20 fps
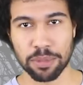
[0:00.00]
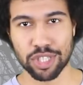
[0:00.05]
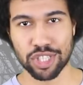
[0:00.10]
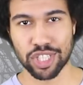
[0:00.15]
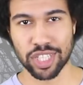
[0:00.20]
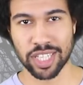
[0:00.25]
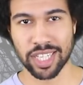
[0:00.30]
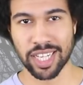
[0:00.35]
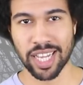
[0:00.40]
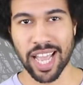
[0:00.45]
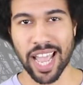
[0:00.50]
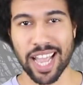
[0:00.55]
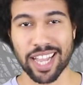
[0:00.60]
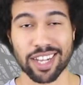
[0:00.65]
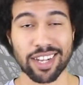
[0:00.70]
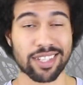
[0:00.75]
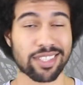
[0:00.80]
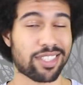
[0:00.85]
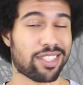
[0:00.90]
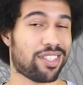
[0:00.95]
machine
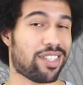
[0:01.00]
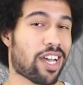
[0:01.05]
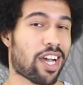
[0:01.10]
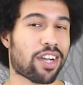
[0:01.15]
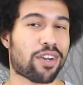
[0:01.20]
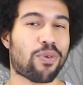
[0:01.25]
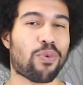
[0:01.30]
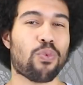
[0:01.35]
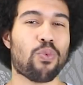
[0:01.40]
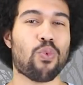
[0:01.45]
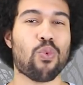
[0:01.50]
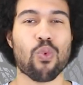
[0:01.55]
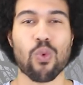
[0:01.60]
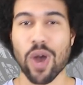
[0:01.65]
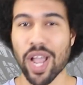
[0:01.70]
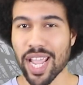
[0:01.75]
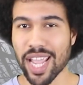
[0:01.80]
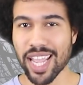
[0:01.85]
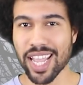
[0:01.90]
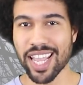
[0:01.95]
and got stuck
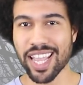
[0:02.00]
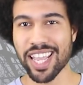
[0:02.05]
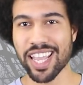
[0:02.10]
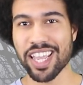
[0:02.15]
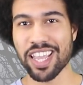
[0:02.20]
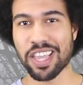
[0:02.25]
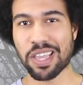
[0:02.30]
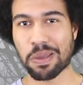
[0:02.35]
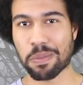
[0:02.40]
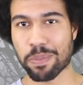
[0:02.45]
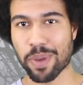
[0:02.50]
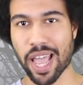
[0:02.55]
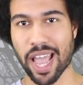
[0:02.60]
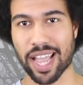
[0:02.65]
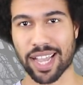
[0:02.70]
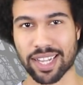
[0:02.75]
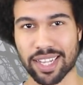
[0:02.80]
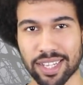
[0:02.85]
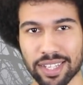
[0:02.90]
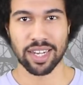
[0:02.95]
way
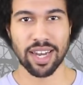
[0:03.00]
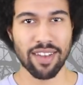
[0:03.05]
back.